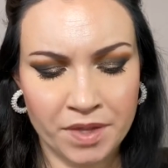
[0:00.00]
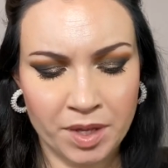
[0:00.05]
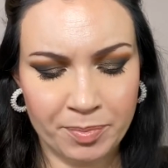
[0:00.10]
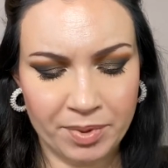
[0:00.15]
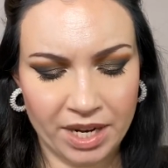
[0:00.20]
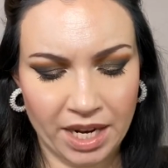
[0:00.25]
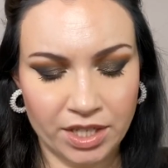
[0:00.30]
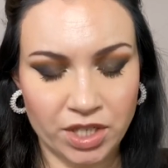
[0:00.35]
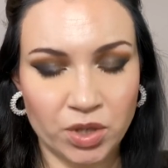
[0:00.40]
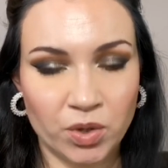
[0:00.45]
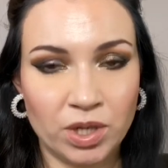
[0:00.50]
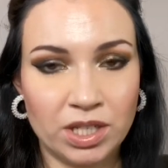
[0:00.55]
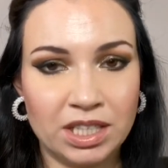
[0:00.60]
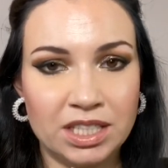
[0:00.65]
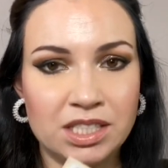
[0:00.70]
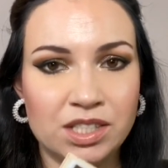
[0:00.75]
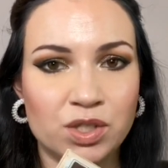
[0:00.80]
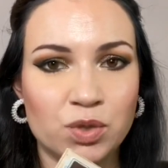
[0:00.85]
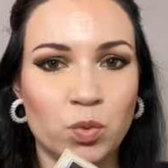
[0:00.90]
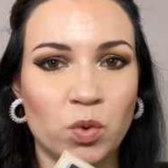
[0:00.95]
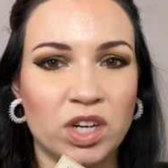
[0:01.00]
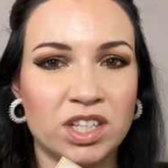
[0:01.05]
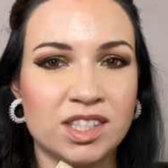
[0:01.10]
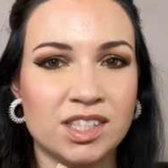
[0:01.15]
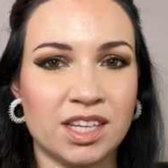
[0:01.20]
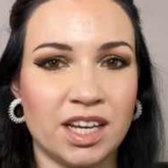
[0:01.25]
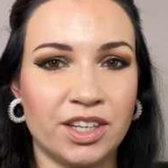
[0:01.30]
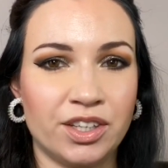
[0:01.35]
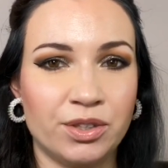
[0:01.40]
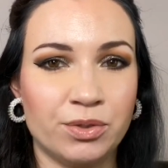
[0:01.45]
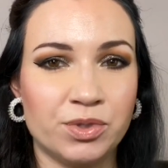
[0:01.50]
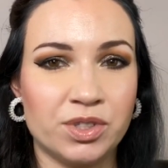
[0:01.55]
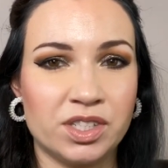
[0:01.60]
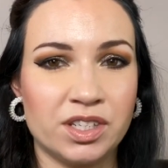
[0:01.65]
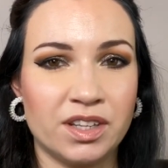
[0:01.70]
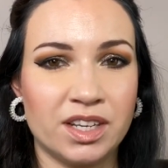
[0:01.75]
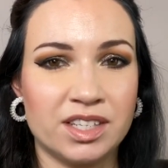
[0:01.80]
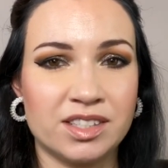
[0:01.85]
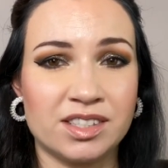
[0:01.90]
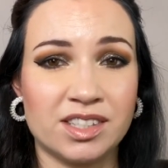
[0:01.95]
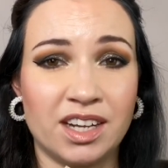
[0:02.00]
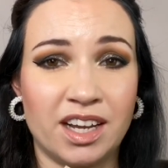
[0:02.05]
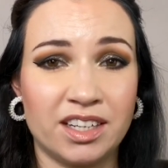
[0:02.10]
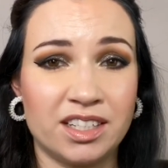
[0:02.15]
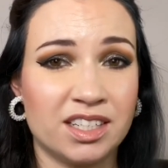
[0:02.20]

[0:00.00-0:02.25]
But I know at least once I used this and I